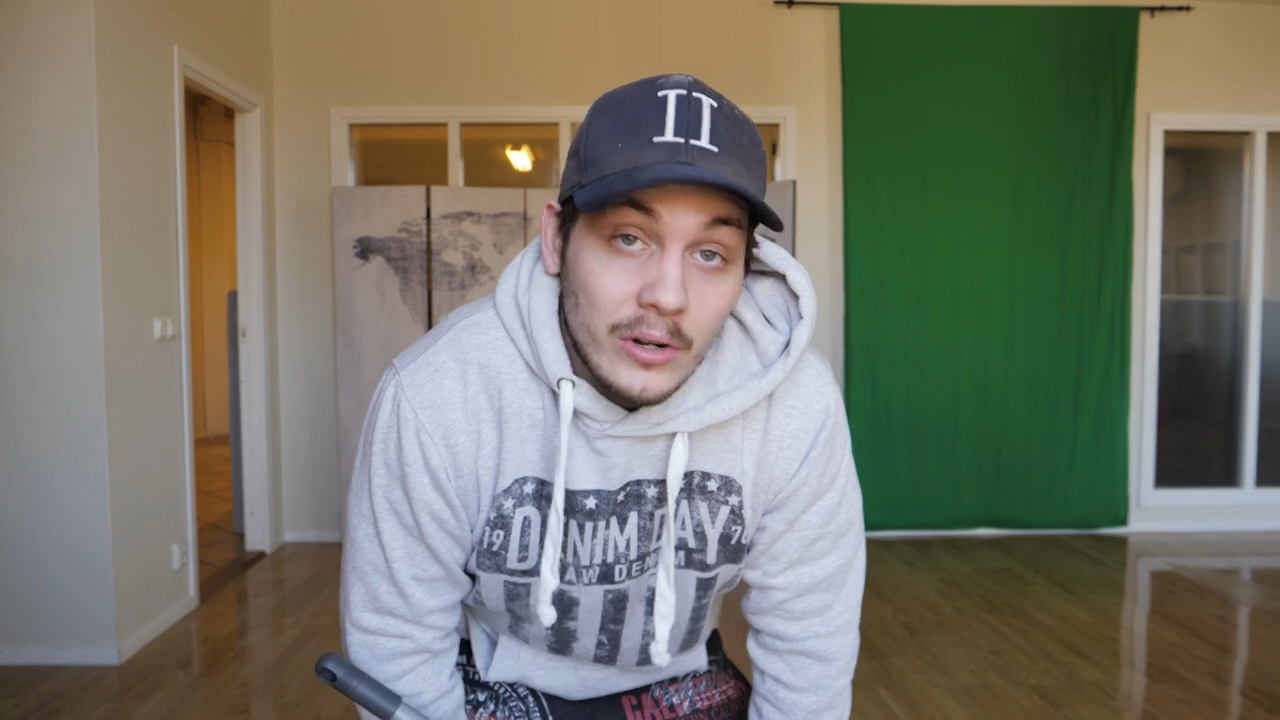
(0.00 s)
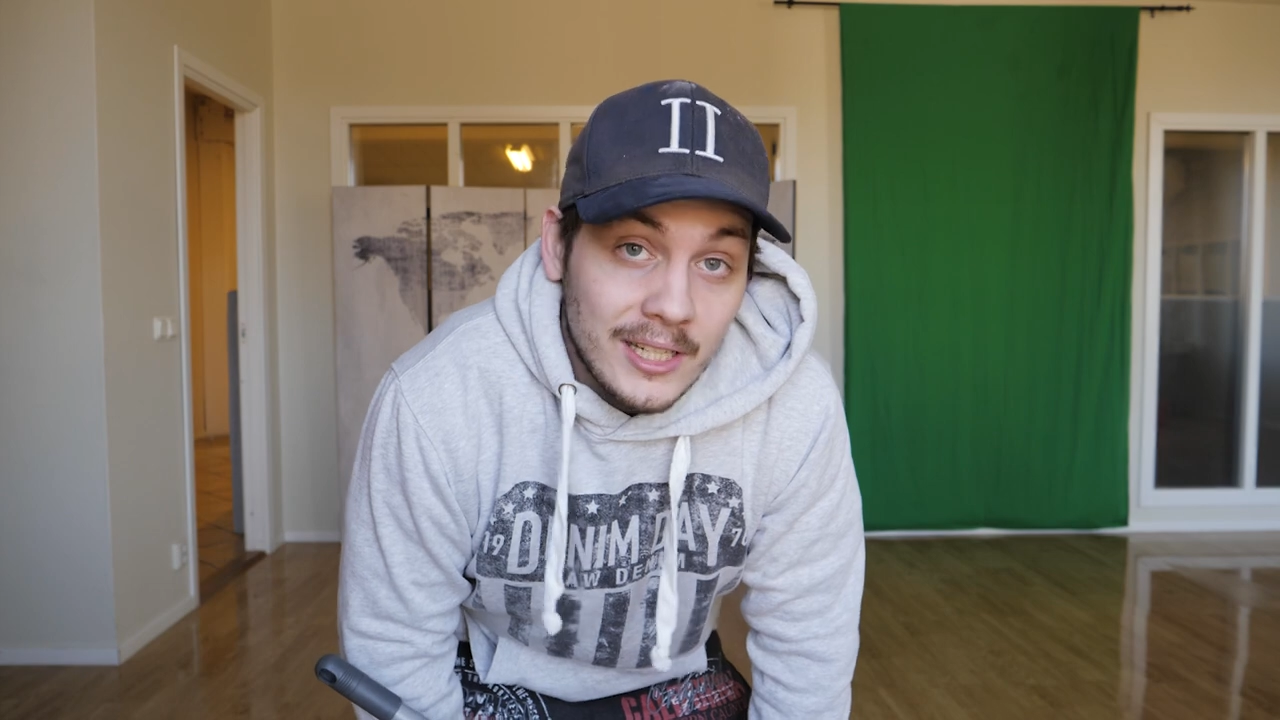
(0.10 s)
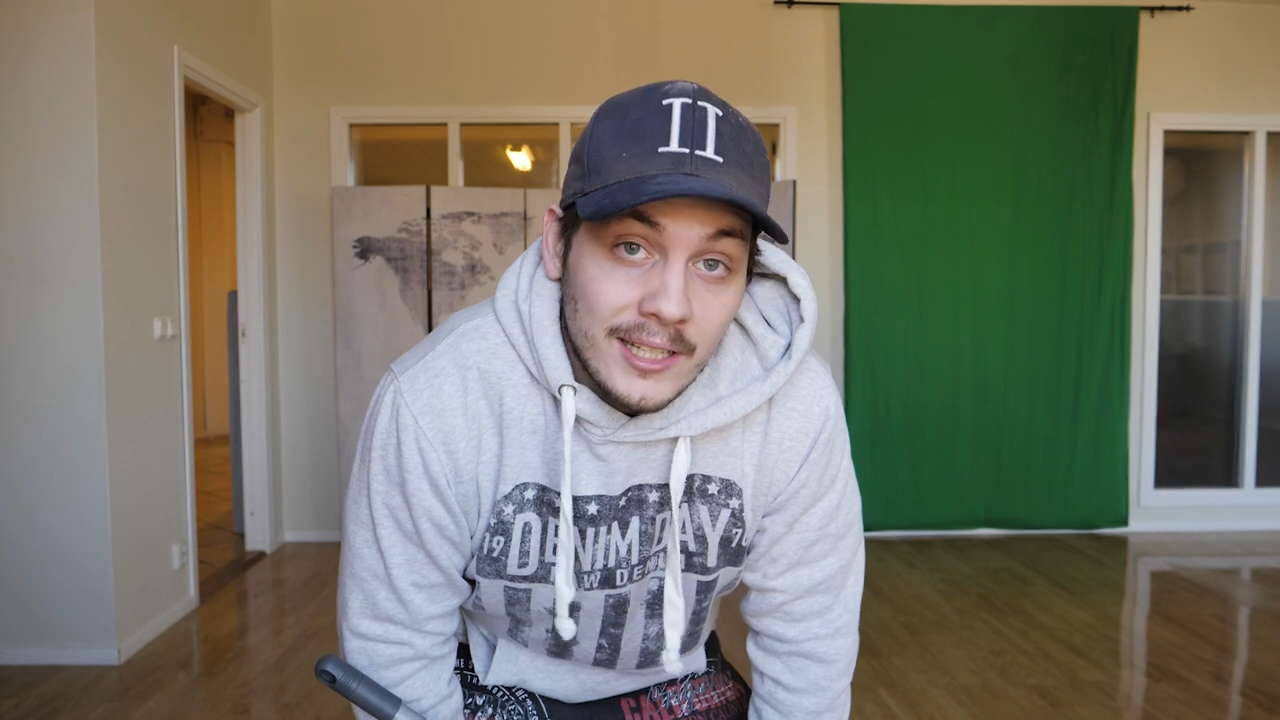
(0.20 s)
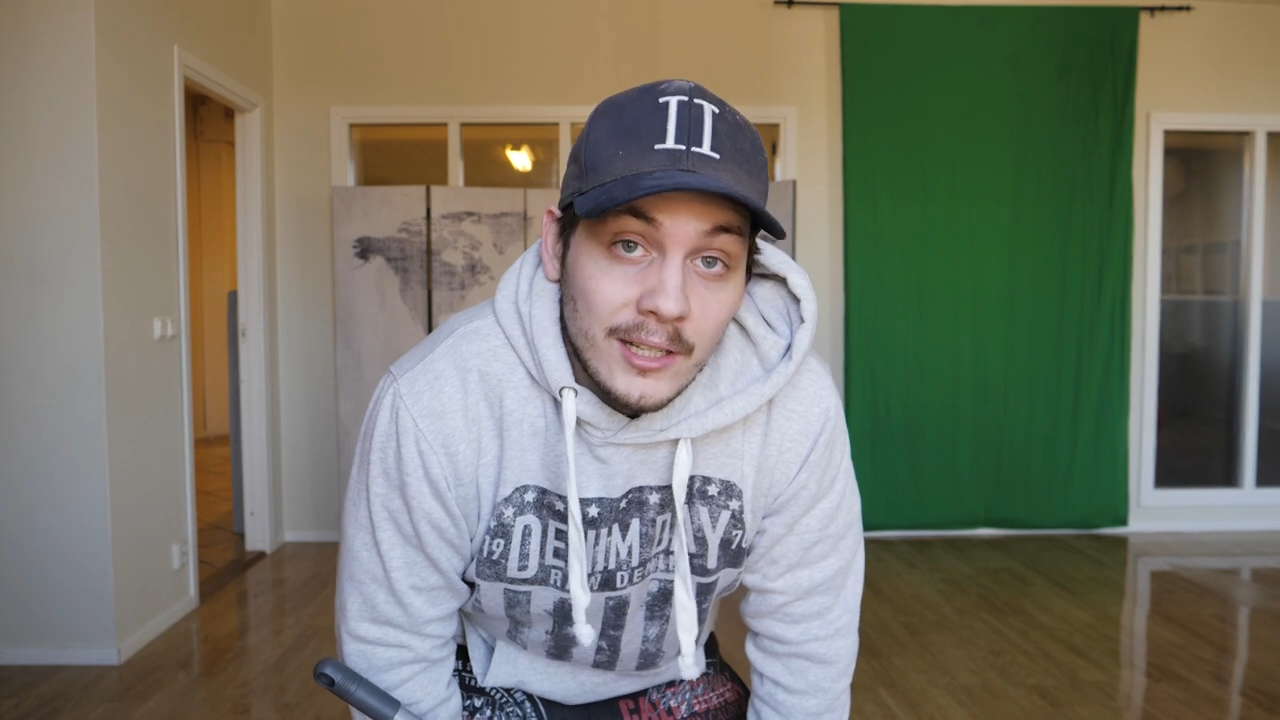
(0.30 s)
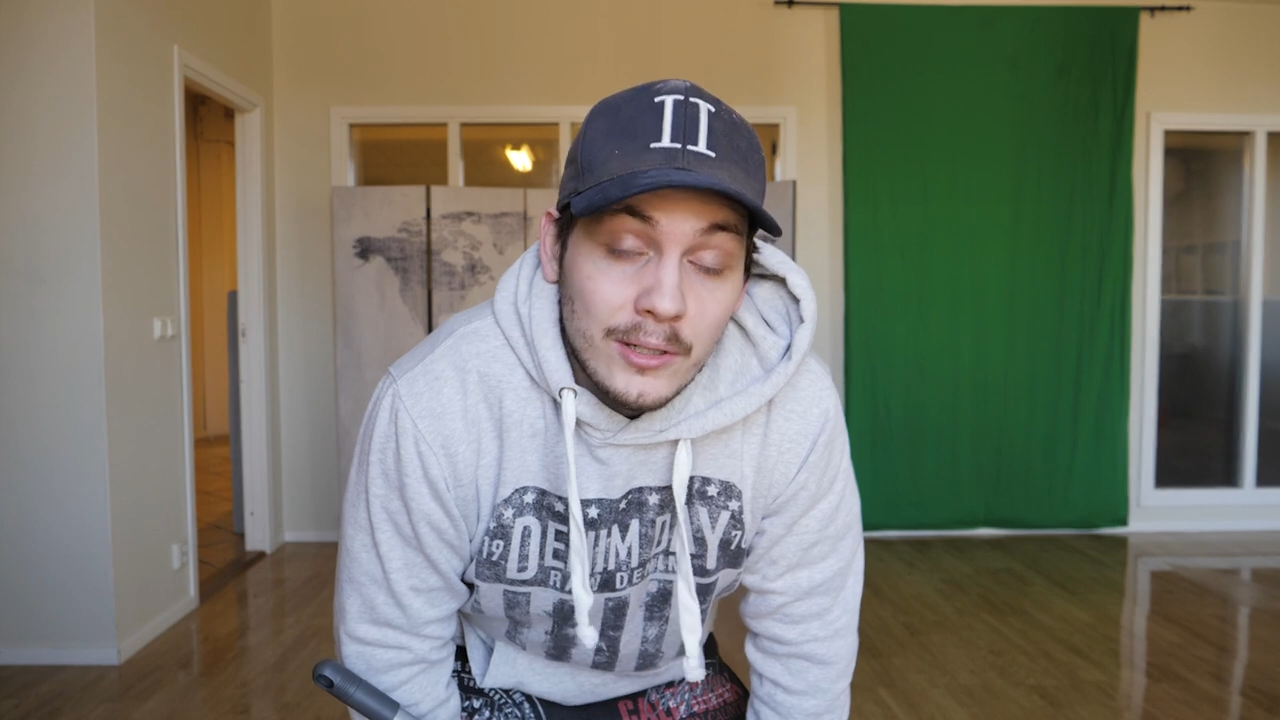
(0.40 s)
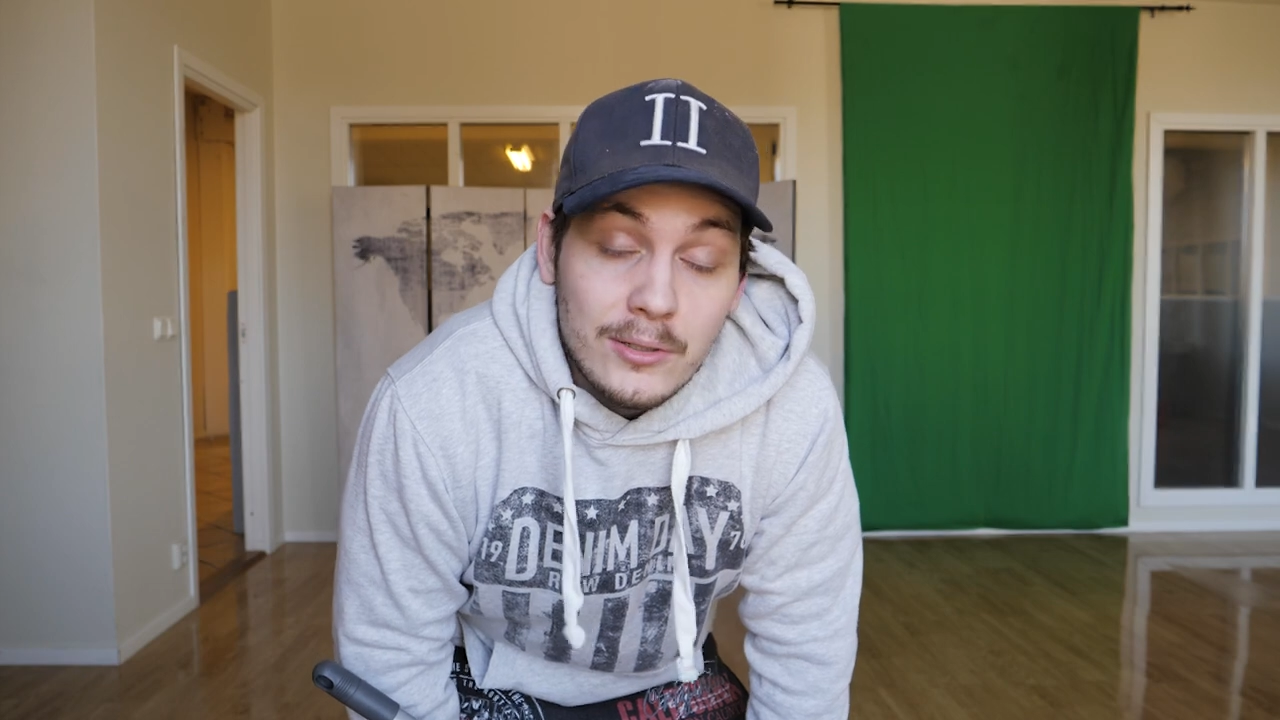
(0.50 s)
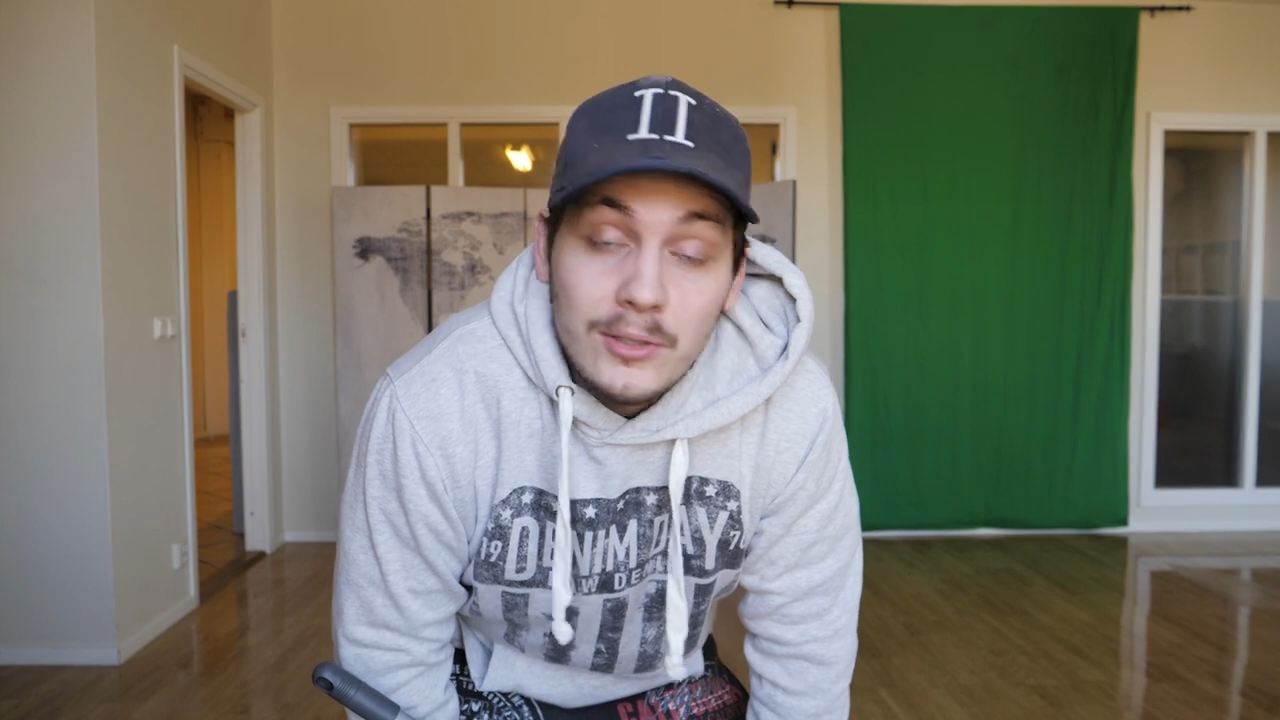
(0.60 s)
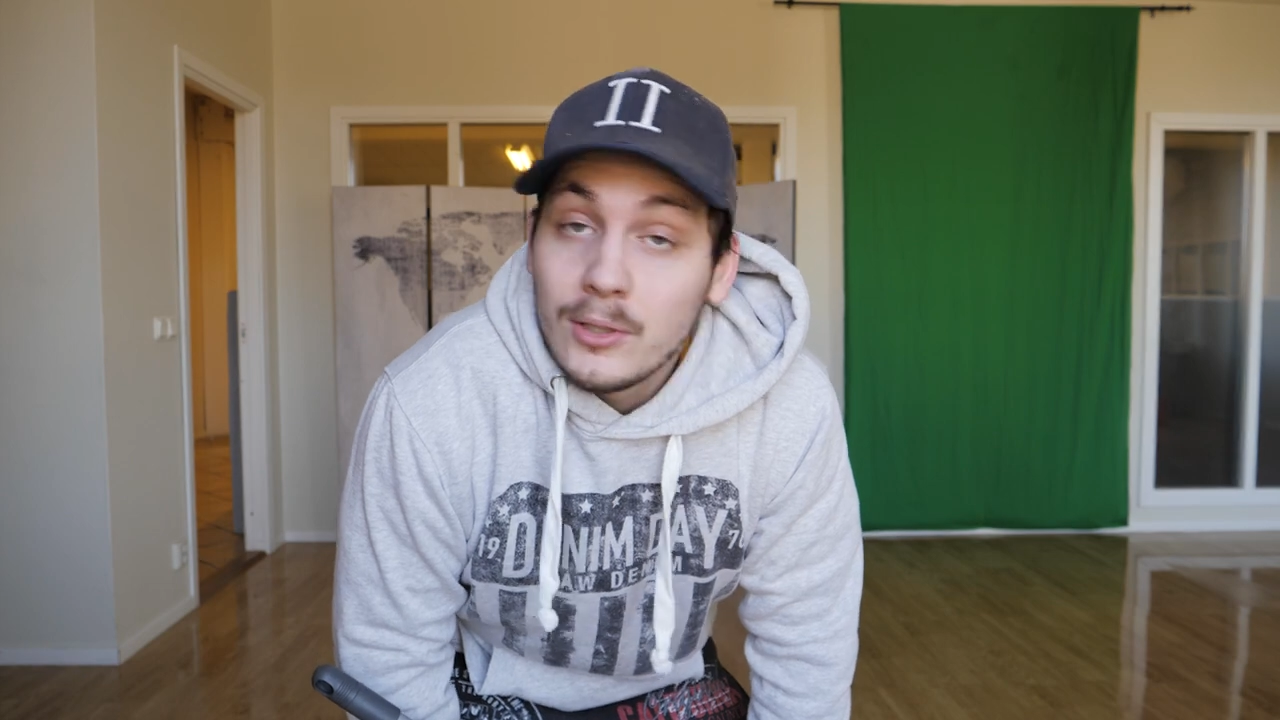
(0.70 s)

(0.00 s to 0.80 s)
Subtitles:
kilos